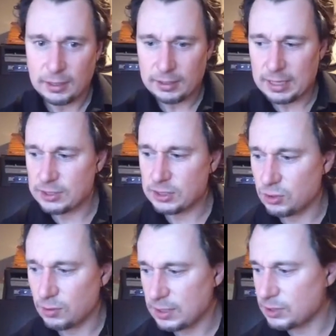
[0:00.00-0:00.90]
that
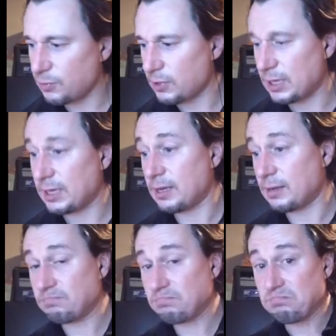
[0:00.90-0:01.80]
story is pretty,
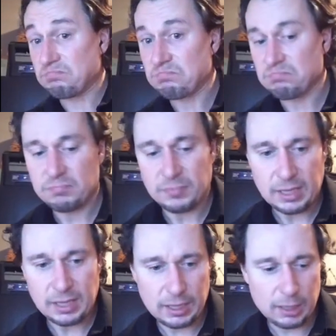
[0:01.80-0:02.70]

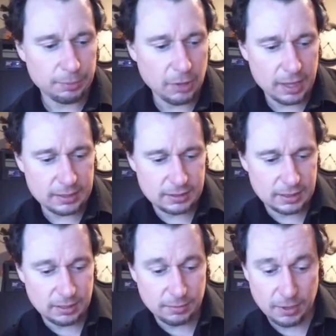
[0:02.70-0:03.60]
it applies
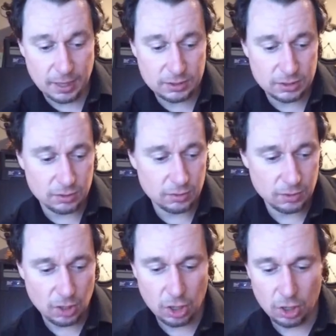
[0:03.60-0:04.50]
to
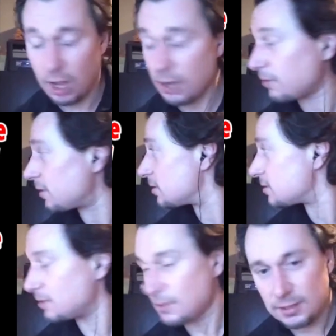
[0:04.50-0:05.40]
a lot of things.
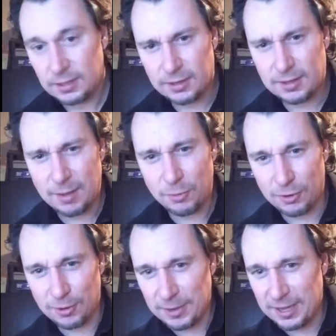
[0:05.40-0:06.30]
Hear that
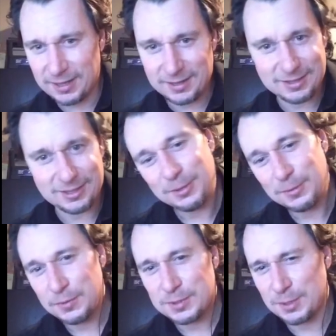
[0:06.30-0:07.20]
motorbike?
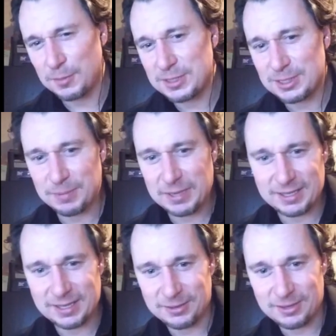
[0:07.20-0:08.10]
Someone's
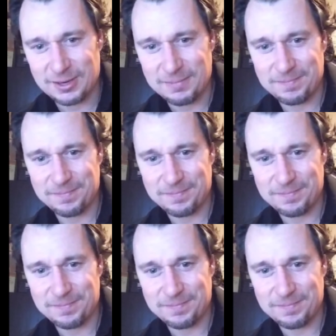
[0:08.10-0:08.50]
speeding out there.